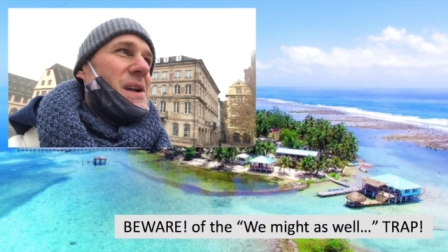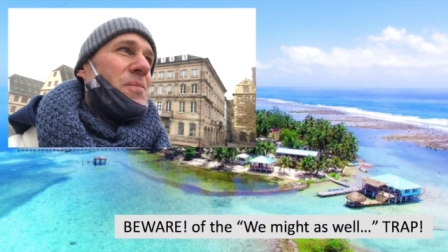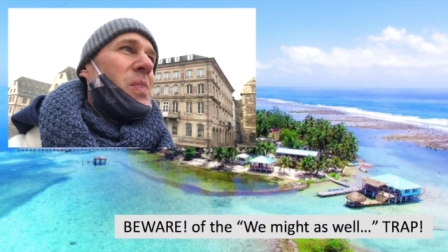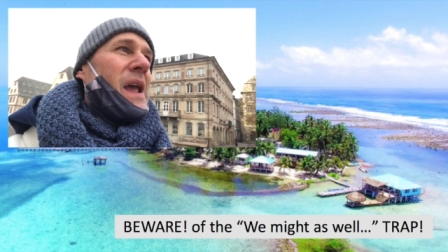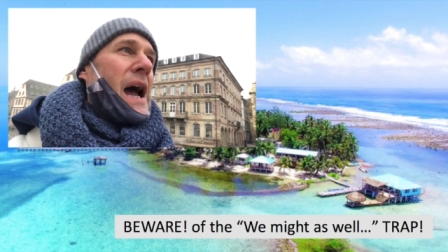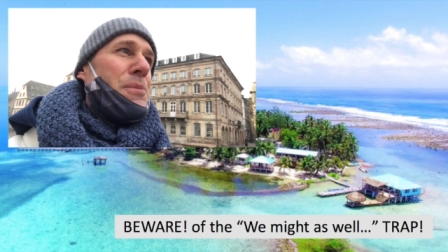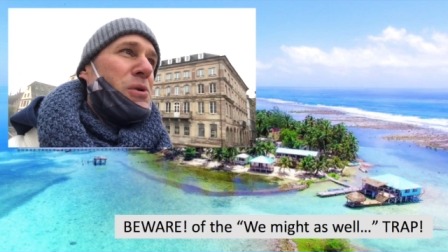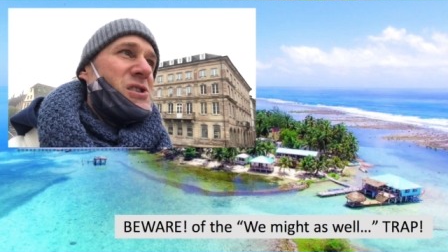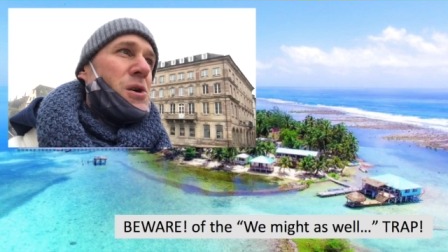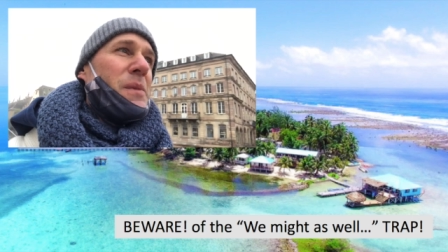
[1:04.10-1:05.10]
and I
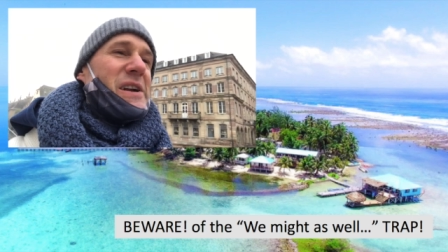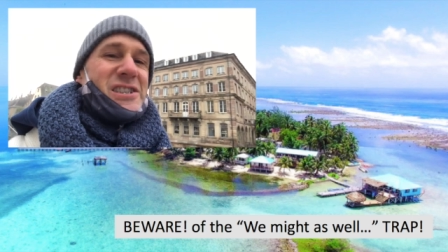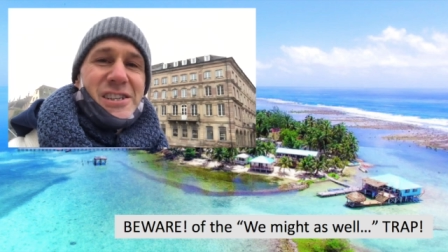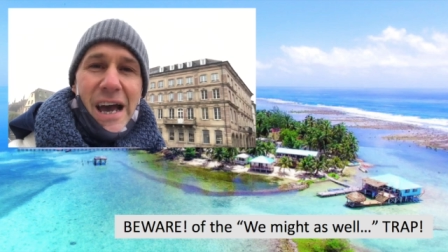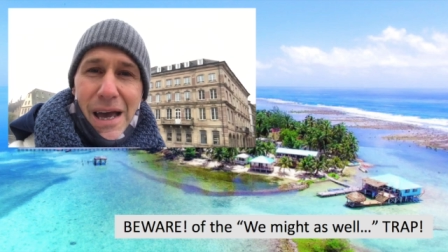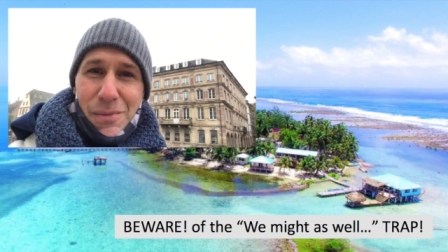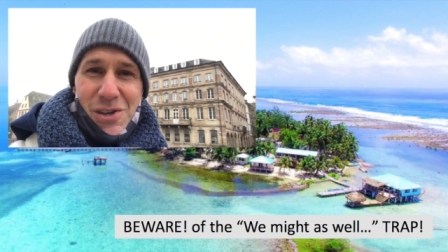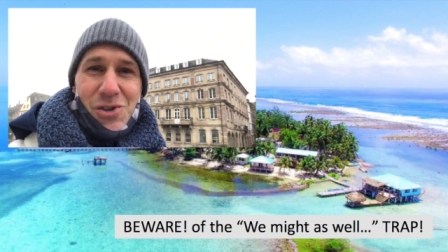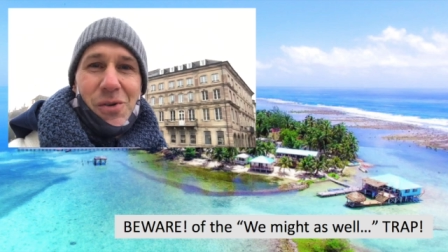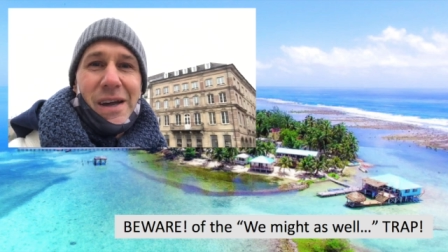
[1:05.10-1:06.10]
put so much time
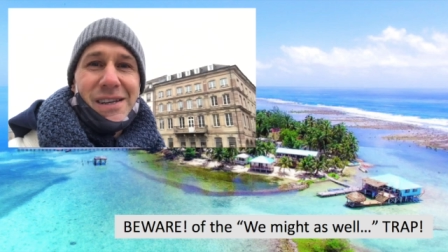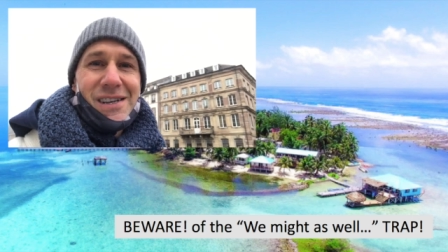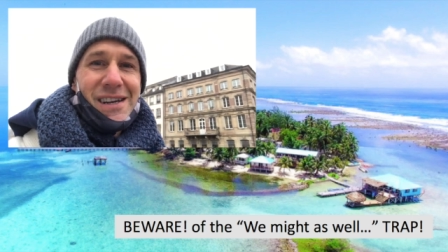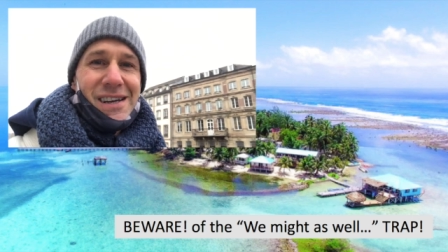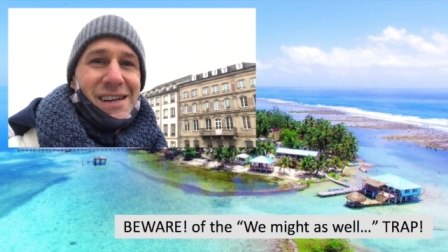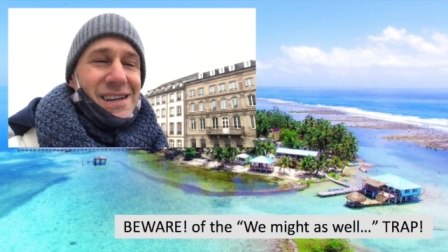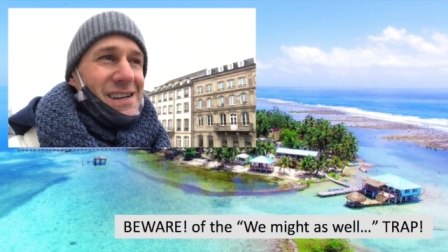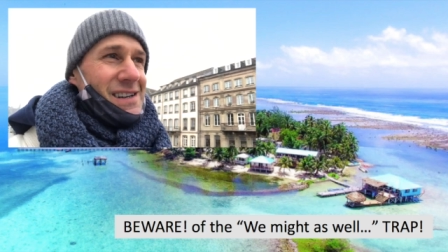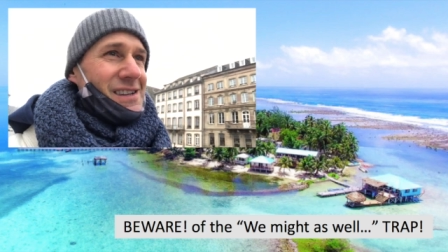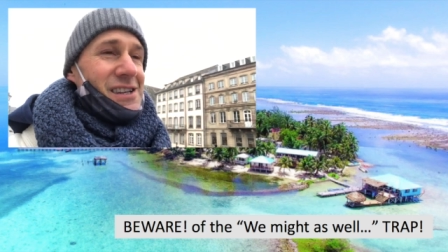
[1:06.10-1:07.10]
into it,
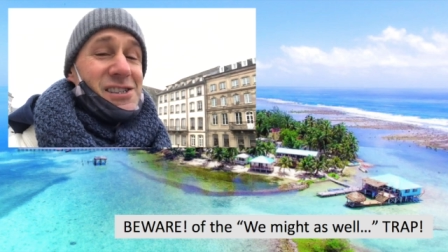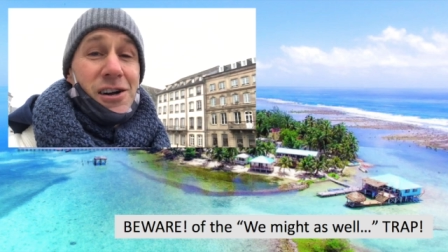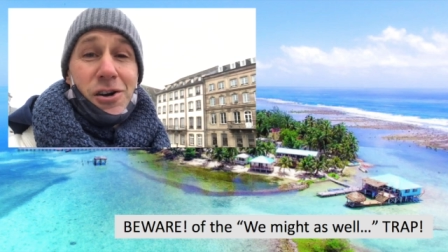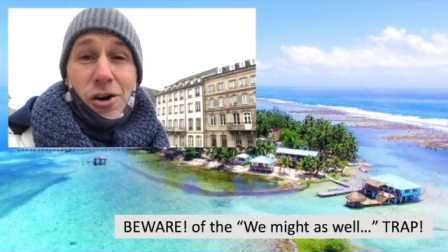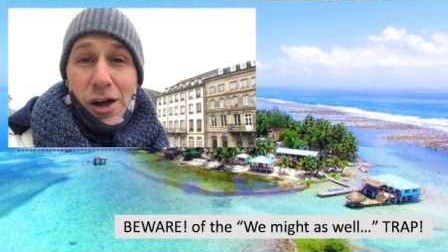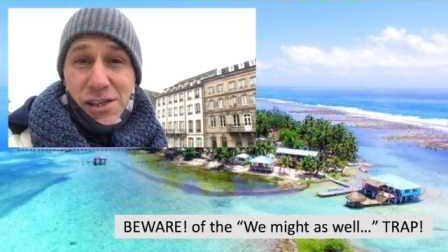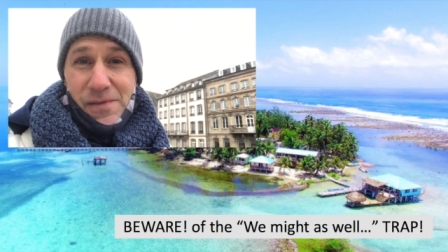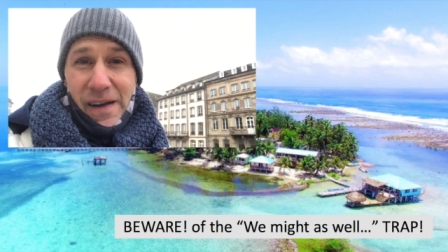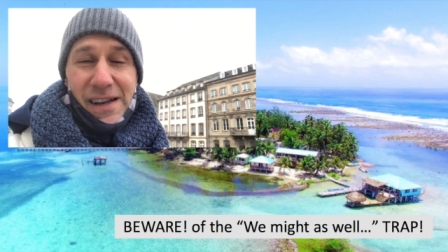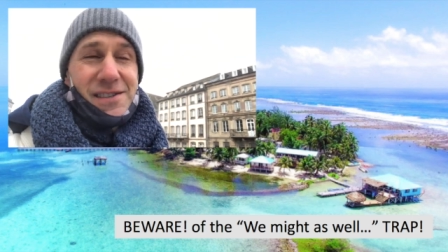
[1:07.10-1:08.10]
the sunk cost
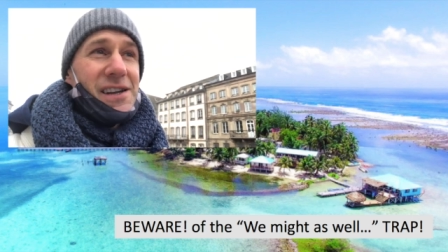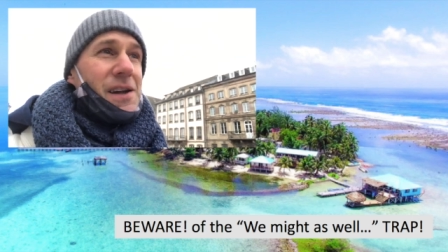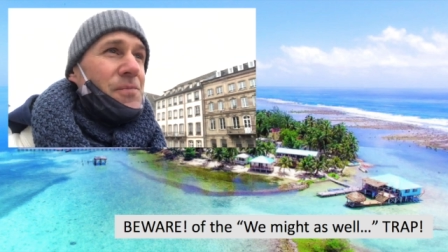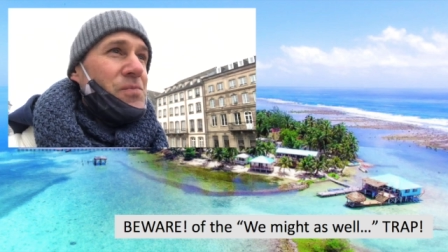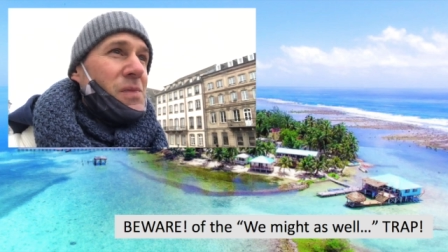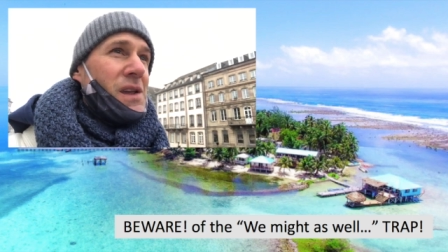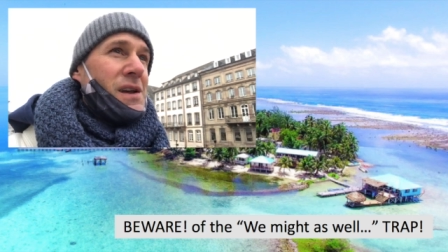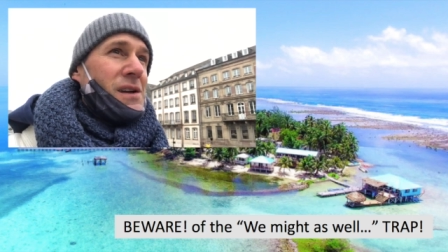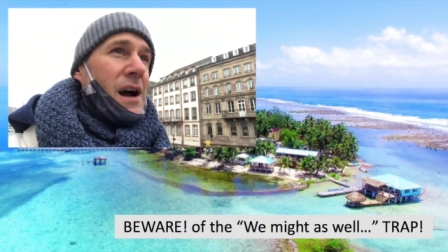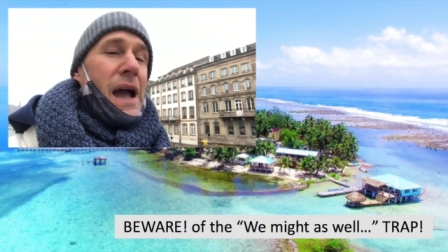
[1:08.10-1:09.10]
fallacy,
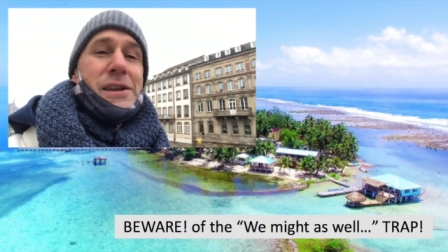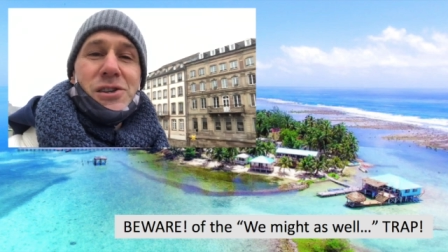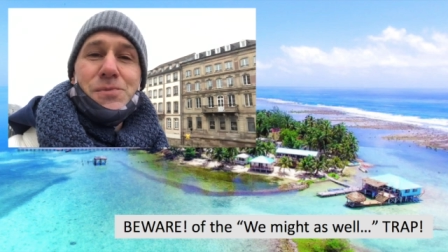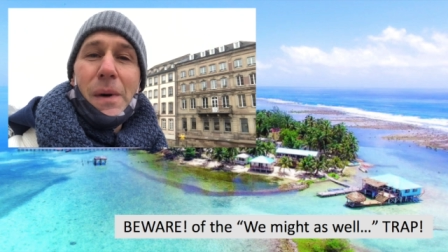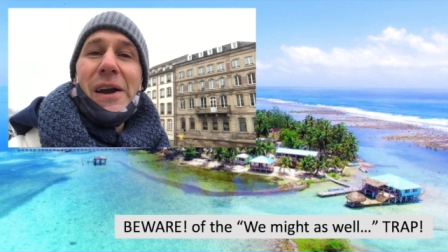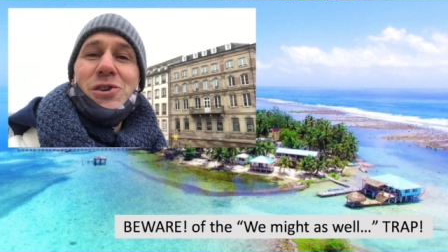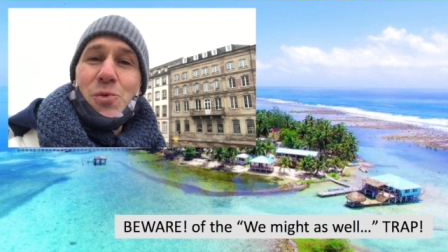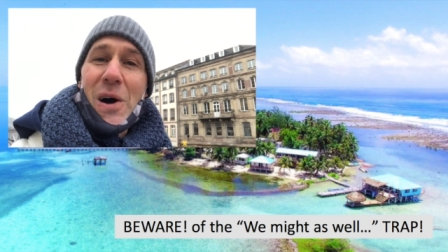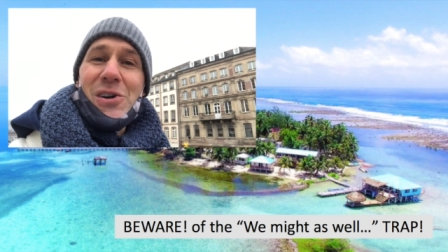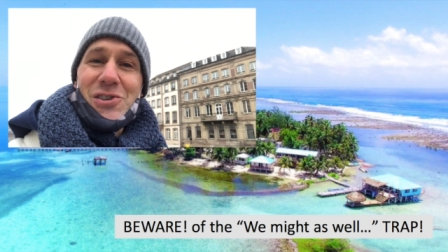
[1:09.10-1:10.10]
I just might as
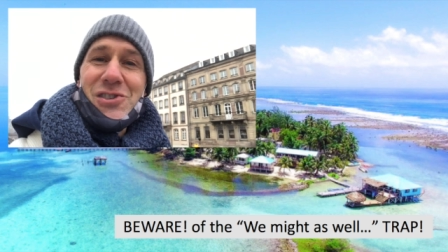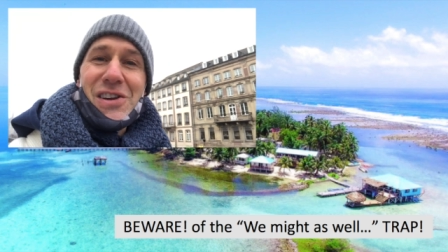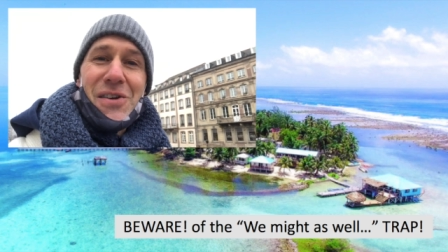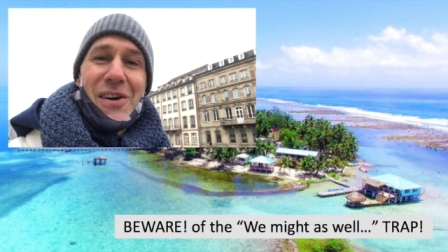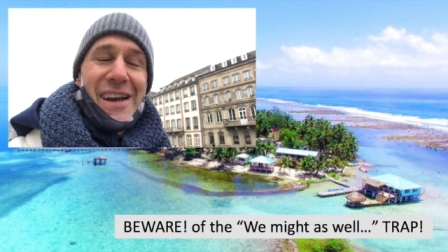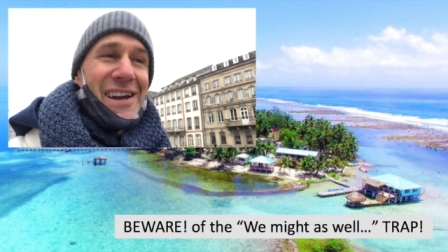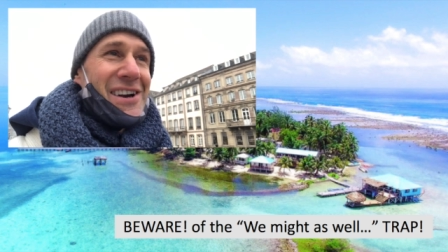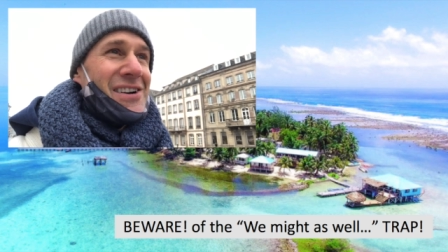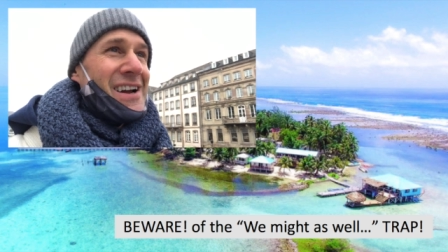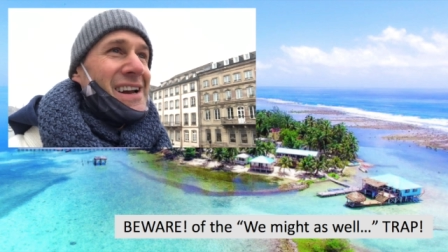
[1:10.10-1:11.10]
well just stay right
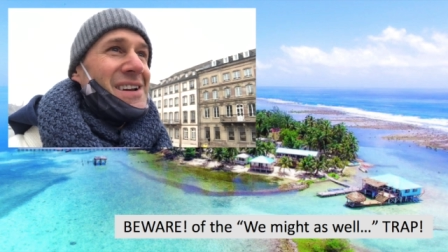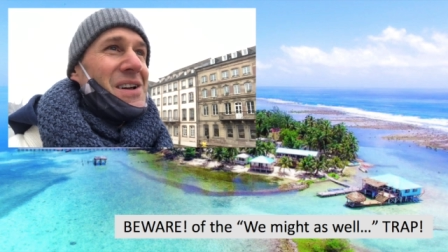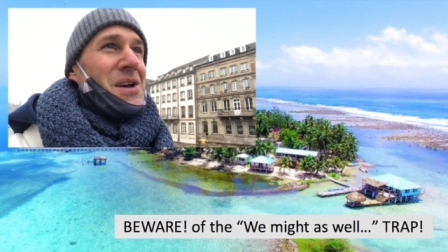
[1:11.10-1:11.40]
here, right?